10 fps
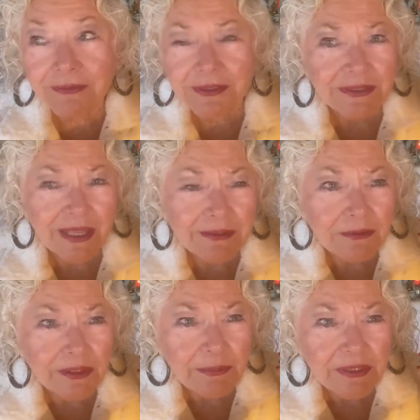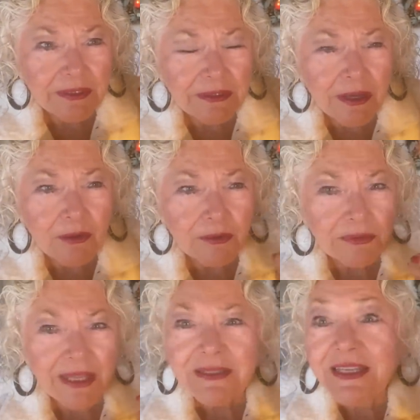is that the lips? No,
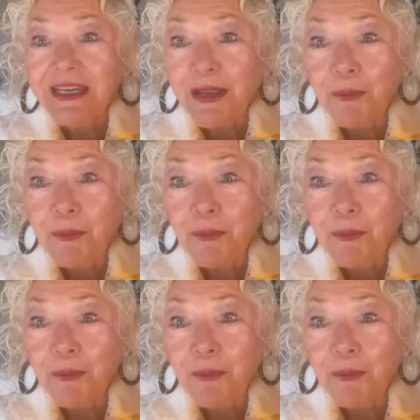that's the nail